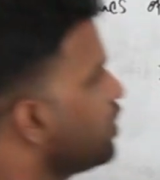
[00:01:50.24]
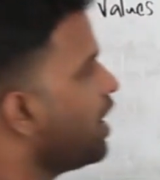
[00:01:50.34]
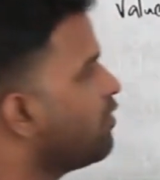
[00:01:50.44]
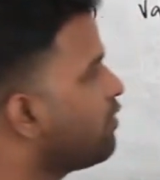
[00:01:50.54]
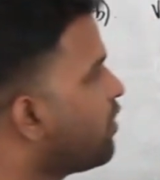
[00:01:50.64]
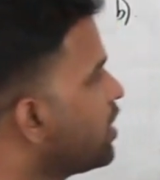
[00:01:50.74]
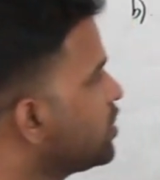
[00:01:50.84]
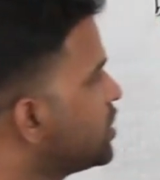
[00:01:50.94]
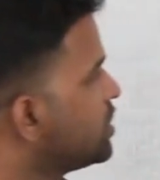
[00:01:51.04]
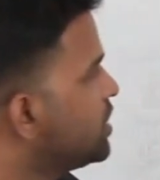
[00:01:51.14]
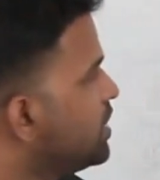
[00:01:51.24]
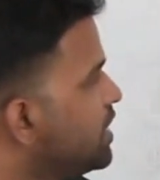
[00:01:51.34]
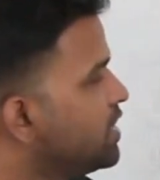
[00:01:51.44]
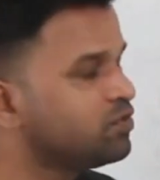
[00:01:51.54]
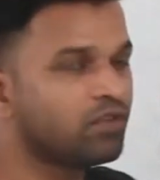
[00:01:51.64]
you have a functions in
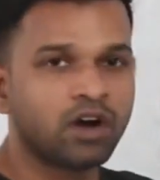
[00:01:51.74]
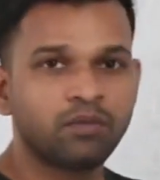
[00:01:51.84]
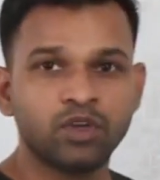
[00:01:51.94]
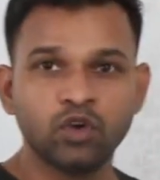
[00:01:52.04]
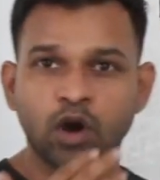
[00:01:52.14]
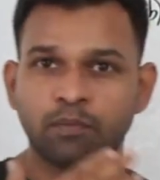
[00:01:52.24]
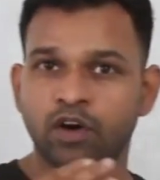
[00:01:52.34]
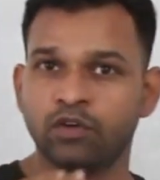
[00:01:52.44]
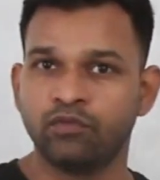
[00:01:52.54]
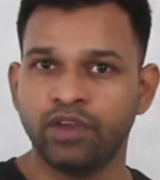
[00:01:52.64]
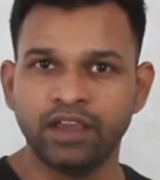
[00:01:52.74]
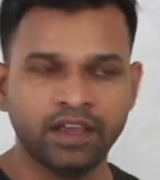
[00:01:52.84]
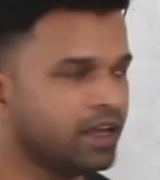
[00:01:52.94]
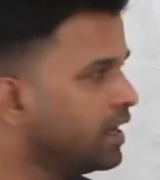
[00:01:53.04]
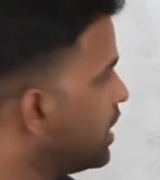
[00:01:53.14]
this form u upon
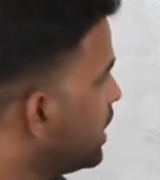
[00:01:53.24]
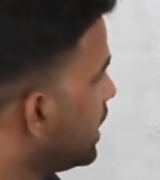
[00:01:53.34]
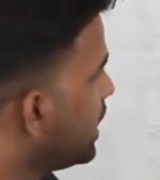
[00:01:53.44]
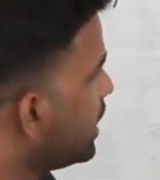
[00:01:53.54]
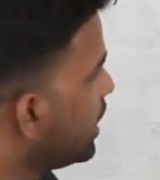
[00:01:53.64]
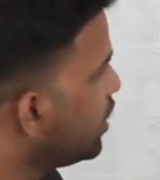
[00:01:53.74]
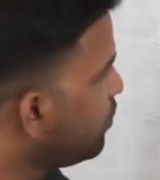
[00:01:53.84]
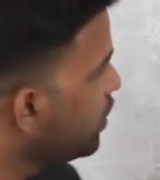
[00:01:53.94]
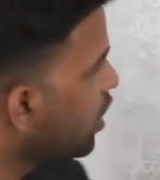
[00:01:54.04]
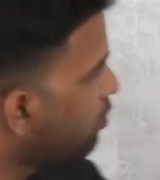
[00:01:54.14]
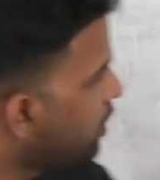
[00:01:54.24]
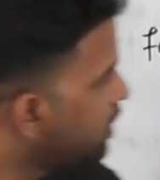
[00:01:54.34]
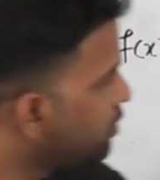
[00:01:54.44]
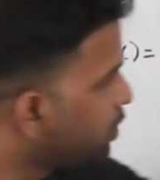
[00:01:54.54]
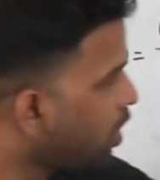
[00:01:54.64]
v, if you
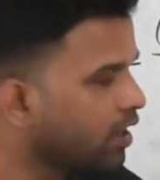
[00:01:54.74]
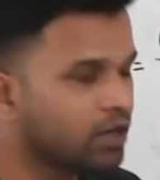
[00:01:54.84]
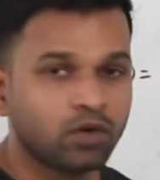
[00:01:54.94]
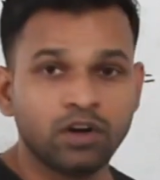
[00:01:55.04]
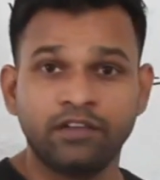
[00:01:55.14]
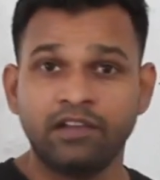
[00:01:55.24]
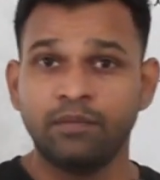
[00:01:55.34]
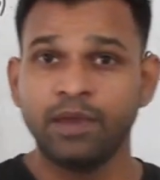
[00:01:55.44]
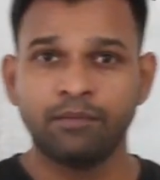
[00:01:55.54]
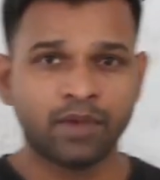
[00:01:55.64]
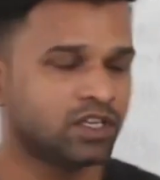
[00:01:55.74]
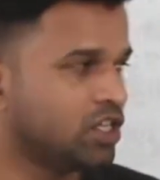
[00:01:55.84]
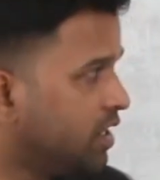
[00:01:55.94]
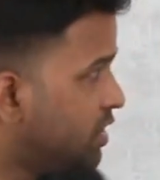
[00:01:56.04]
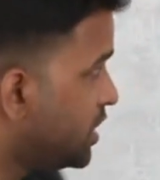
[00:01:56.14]
apply the product rule it will be
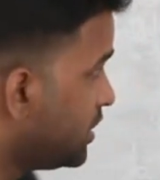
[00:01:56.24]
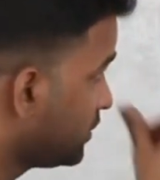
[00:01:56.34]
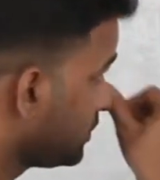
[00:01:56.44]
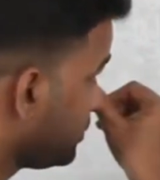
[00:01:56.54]
much easy.